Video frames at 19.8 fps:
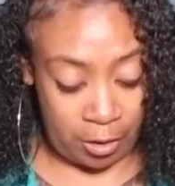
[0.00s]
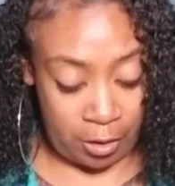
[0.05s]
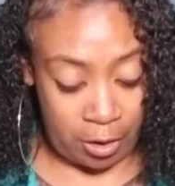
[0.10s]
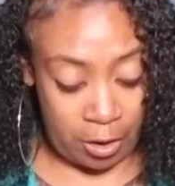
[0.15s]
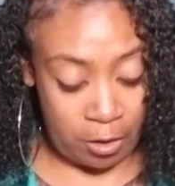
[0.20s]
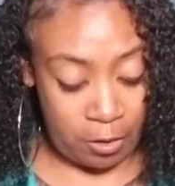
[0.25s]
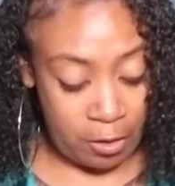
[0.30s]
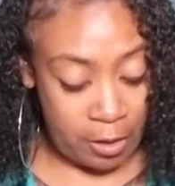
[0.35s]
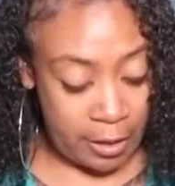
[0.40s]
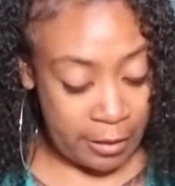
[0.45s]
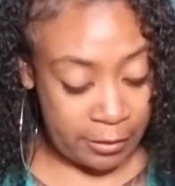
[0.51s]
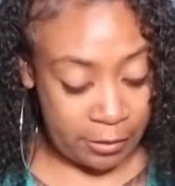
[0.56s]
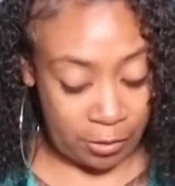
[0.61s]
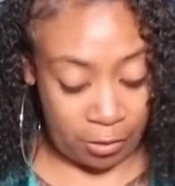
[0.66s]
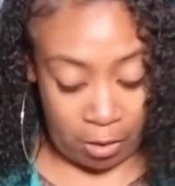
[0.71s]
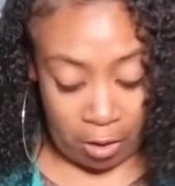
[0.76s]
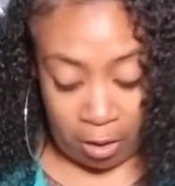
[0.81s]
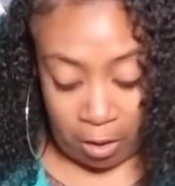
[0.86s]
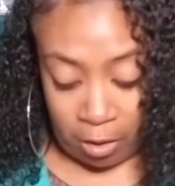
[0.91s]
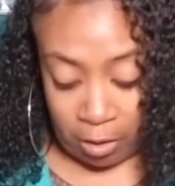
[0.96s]

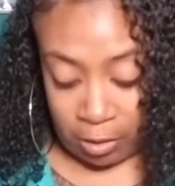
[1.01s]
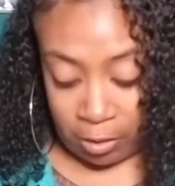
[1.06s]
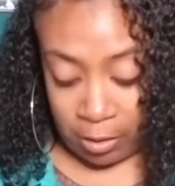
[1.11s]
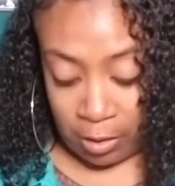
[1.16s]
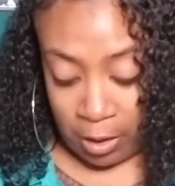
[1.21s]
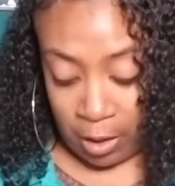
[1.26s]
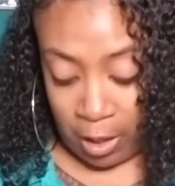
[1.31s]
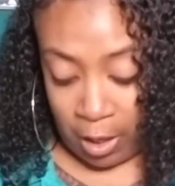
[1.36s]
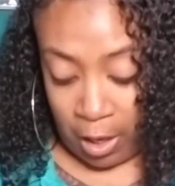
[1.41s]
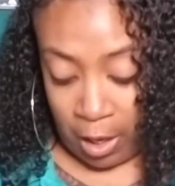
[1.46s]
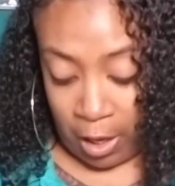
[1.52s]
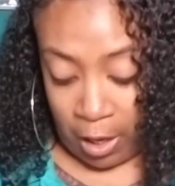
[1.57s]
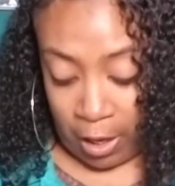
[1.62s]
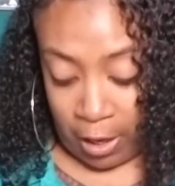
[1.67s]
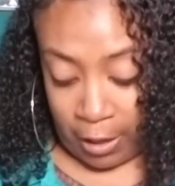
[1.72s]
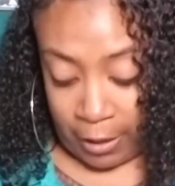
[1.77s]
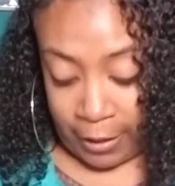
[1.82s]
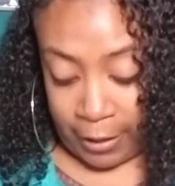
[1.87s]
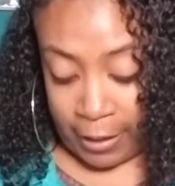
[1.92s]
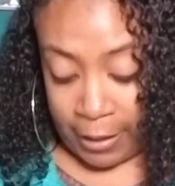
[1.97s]
cholesterol,
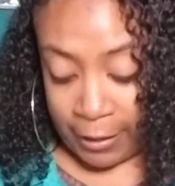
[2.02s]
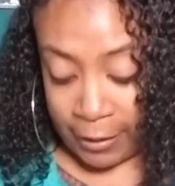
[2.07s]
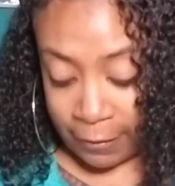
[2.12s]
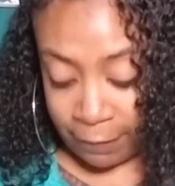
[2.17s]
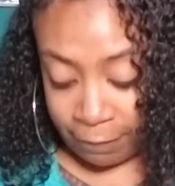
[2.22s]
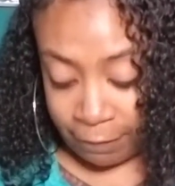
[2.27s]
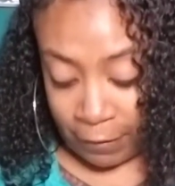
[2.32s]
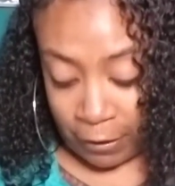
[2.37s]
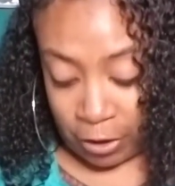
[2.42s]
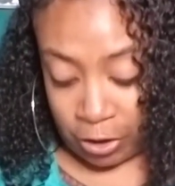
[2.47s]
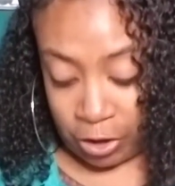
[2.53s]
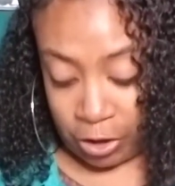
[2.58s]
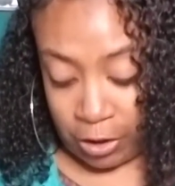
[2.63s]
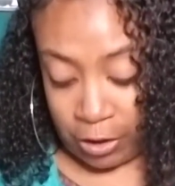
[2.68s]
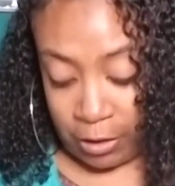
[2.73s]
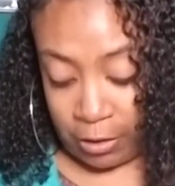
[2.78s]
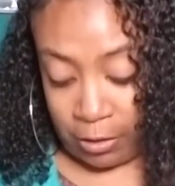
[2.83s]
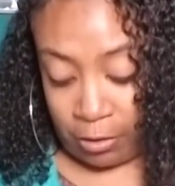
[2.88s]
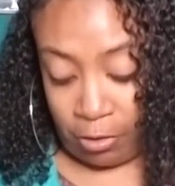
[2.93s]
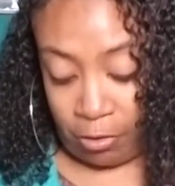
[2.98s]
kidney
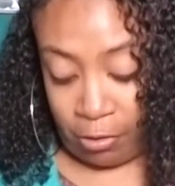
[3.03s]
function,